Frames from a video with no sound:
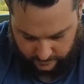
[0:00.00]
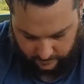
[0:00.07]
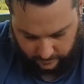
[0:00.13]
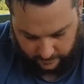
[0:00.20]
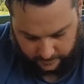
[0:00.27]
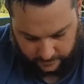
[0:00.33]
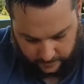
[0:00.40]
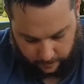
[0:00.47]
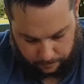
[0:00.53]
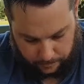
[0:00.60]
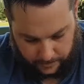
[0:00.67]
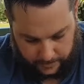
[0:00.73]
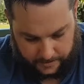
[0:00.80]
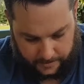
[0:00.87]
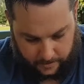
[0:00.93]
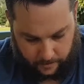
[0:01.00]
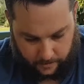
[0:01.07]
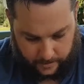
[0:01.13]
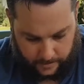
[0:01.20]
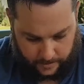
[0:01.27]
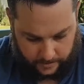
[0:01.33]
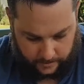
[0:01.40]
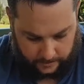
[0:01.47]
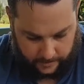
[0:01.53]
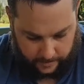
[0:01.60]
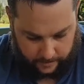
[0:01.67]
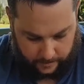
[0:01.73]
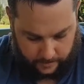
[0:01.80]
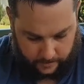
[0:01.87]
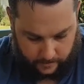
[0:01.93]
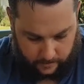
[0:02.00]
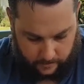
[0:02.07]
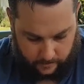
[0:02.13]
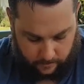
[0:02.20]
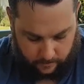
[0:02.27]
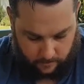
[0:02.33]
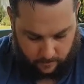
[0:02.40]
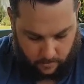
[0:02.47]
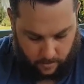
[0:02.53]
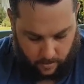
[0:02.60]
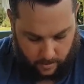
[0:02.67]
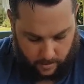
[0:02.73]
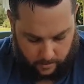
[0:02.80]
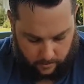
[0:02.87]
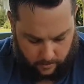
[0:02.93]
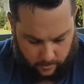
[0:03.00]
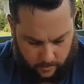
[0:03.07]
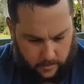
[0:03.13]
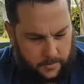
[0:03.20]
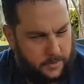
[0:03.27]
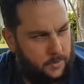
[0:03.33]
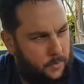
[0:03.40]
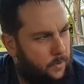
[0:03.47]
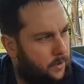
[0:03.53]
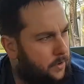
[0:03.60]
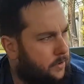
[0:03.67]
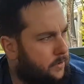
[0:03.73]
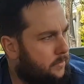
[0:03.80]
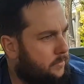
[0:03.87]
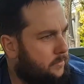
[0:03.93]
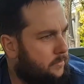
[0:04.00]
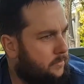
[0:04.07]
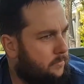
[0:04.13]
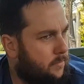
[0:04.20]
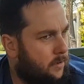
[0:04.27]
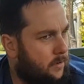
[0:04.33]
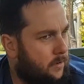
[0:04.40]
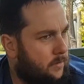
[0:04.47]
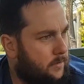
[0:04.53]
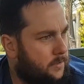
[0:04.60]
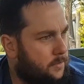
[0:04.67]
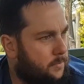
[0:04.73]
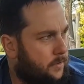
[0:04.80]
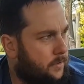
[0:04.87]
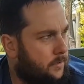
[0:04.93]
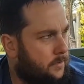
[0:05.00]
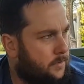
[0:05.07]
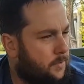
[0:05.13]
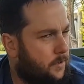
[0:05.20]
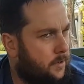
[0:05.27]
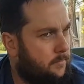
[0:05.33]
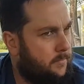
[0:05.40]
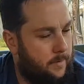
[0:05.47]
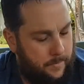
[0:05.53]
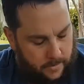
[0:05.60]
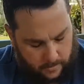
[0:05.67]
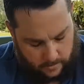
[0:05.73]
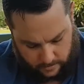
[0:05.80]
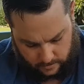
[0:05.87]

I ended up replacing it with a Leatherman Micro Squirt. Squirt maybe?